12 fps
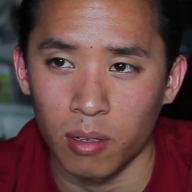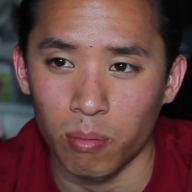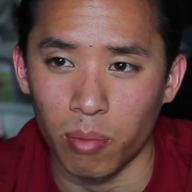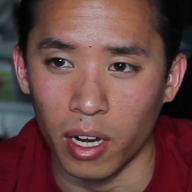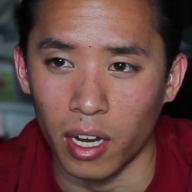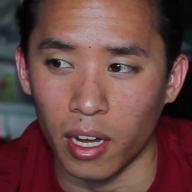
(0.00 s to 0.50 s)

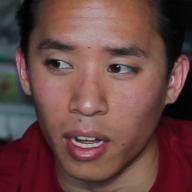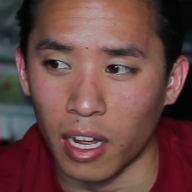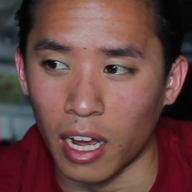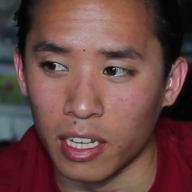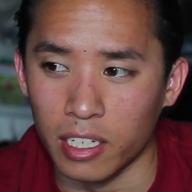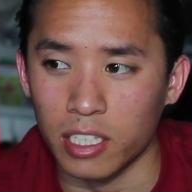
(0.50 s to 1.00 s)
but
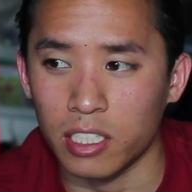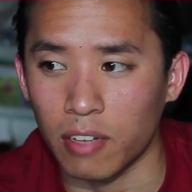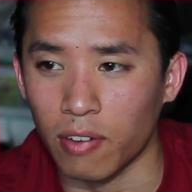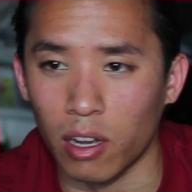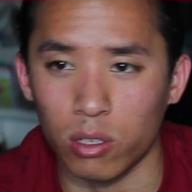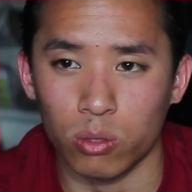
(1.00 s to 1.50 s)
at least
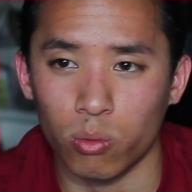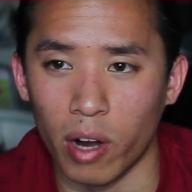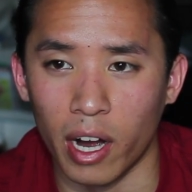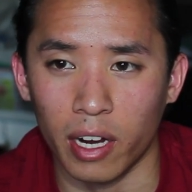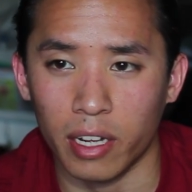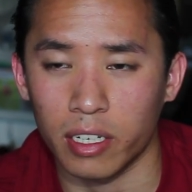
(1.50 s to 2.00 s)
if I was
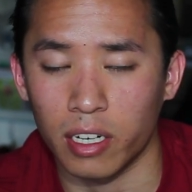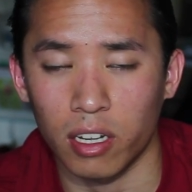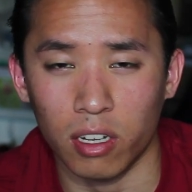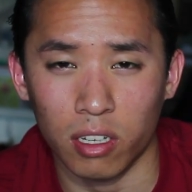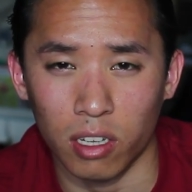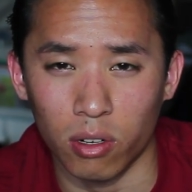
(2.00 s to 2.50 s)
wearing a
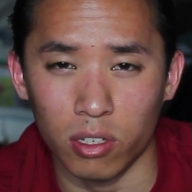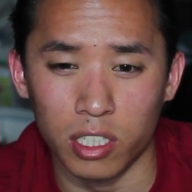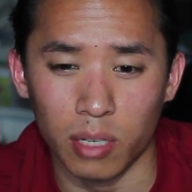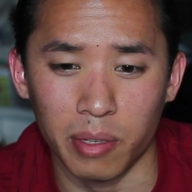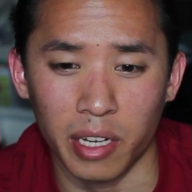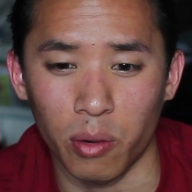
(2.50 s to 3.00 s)
Ganella cologne or
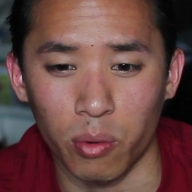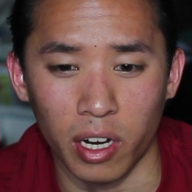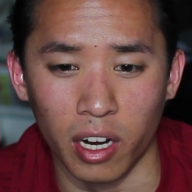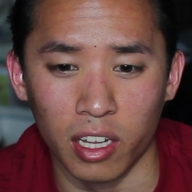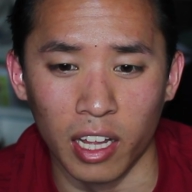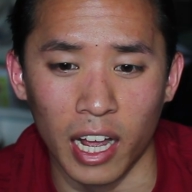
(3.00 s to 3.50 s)
something, it
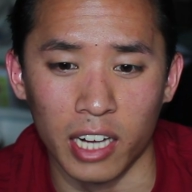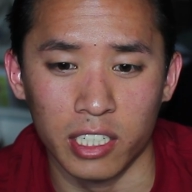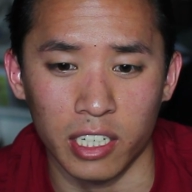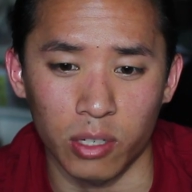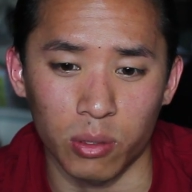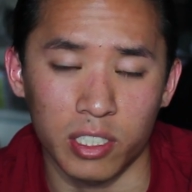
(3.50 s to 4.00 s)
wouldn't clash
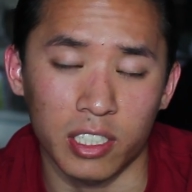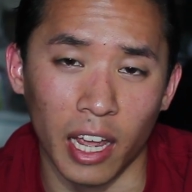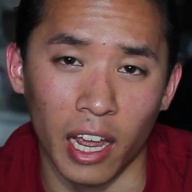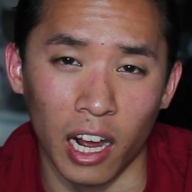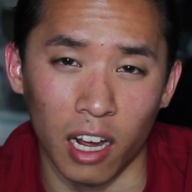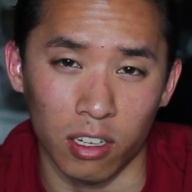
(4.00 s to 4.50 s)
and it would
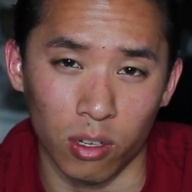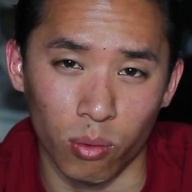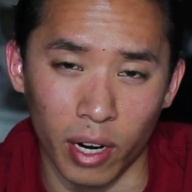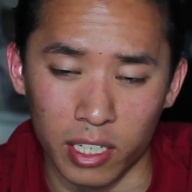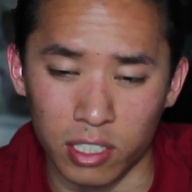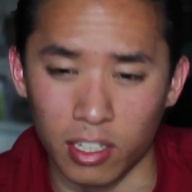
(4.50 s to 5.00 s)
stay out of the
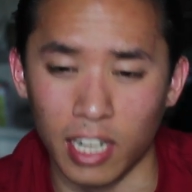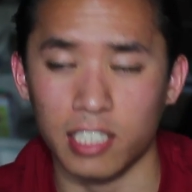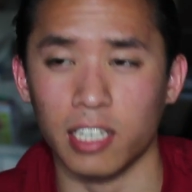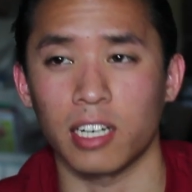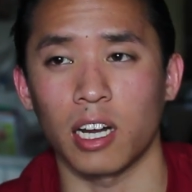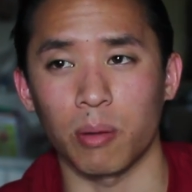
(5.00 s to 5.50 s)
way. So that's
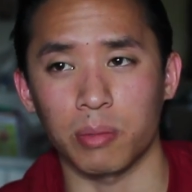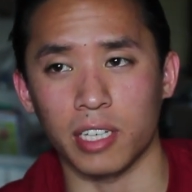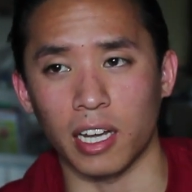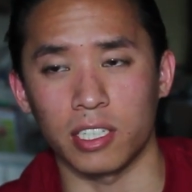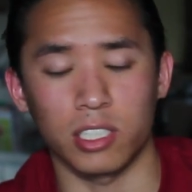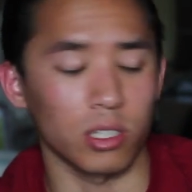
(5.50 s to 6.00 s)
like an
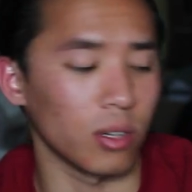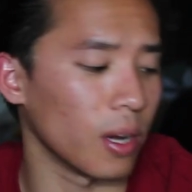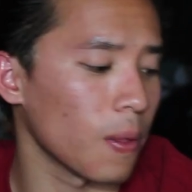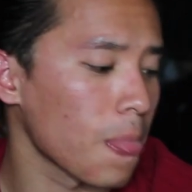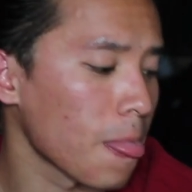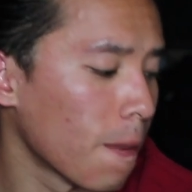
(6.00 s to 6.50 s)
upside to
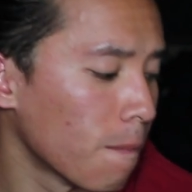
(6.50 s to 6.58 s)
it.